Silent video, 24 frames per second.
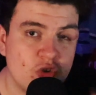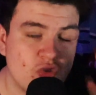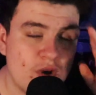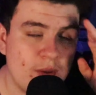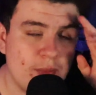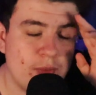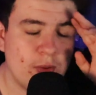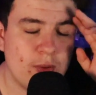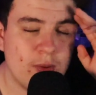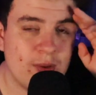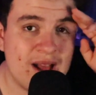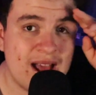
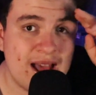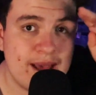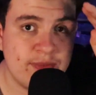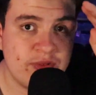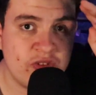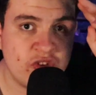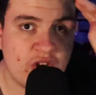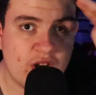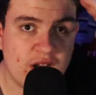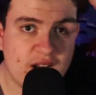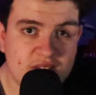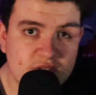Tropical
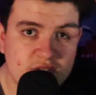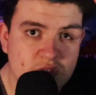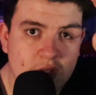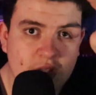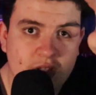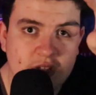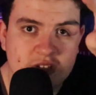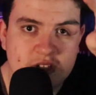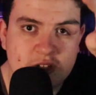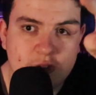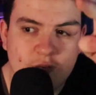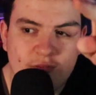Habs. Shout out to
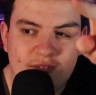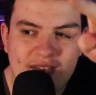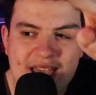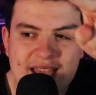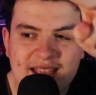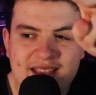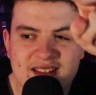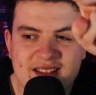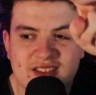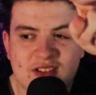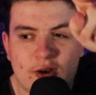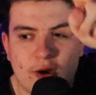all the
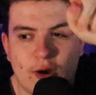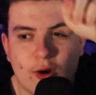Slovakians that